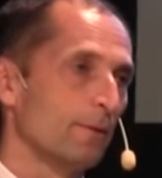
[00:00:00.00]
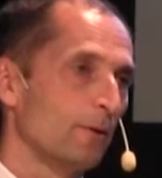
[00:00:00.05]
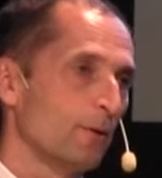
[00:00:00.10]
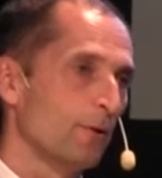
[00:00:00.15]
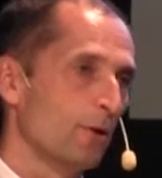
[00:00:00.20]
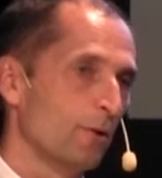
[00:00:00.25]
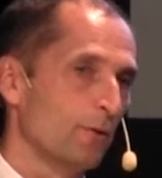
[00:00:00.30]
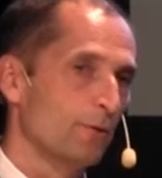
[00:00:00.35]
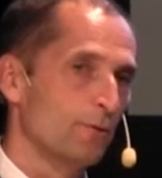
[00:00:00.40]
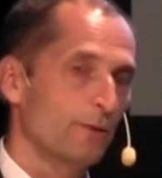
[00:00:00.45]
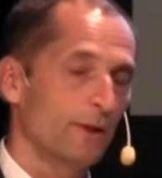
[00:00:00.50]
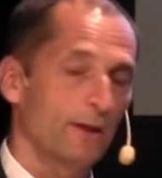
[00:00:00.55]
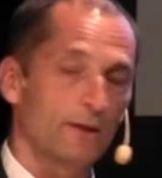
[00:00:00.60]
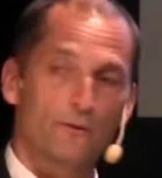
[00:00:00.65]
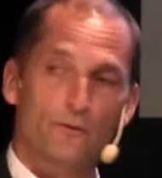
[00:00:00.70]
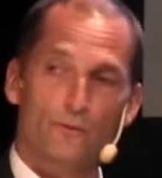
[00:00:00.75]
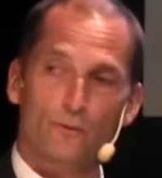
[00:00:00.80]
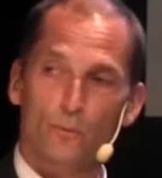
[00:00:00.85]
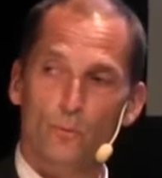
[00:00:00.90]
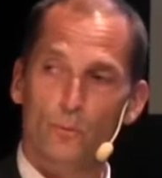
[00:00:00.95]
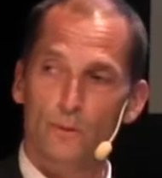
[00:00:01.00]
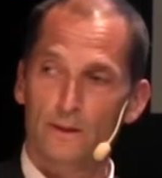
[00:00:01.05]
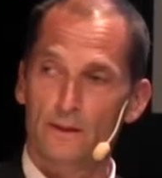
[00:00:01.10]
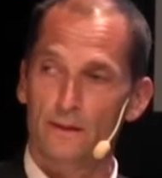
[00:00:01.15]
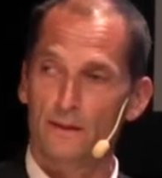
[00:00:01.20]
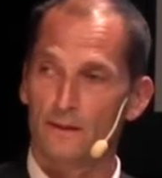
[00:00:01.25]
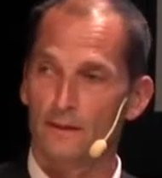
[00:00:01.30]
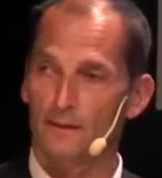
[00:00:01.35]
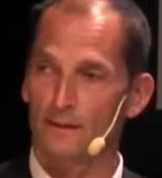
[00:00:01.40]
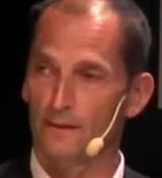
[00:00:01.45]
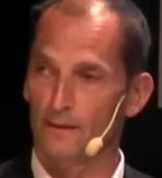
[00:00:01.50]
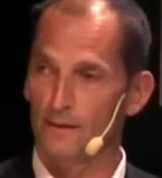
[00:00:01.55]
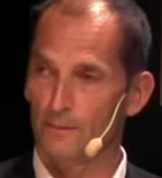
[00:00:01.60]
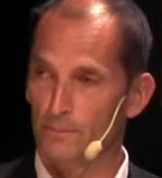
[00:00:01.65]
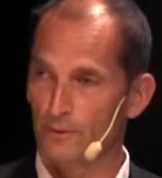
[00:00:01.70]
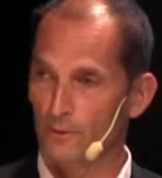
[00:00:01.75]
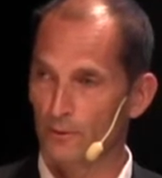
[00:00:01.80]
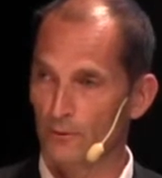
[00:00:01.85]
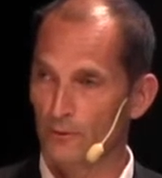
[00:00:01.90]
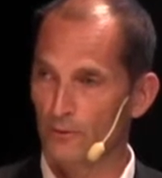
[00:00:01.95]
contracts with the
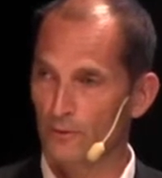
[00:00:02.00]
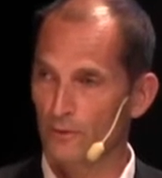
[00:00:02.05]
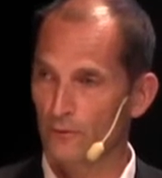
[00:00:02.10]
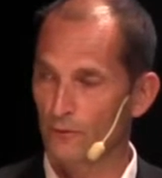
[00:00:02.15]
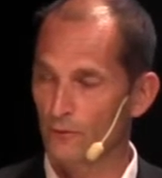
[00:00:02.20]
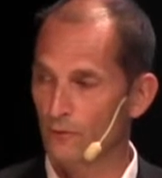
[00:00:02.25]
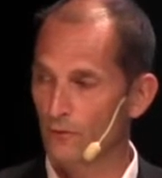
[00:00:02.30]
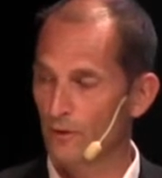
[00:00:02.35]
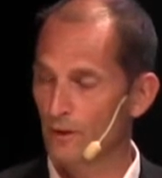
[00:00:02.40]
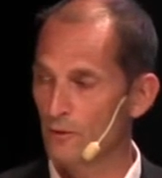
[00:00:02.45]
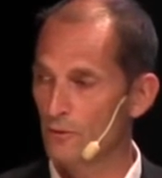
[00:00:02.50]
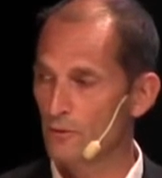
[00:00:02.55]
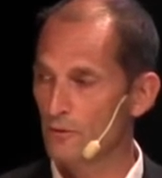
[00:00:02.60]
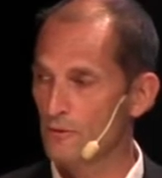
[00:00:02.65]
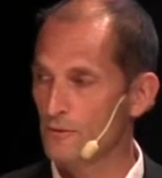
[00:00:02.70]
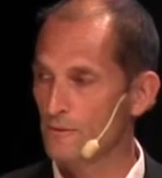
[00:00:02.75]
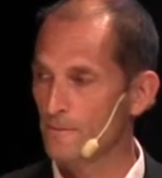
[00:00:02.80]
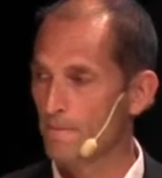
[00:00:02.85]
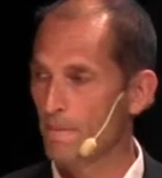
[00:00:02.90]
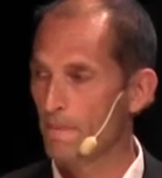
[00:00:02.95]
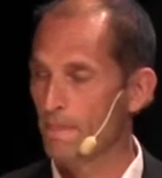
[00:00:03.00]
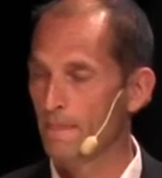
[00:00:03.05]
producer associations.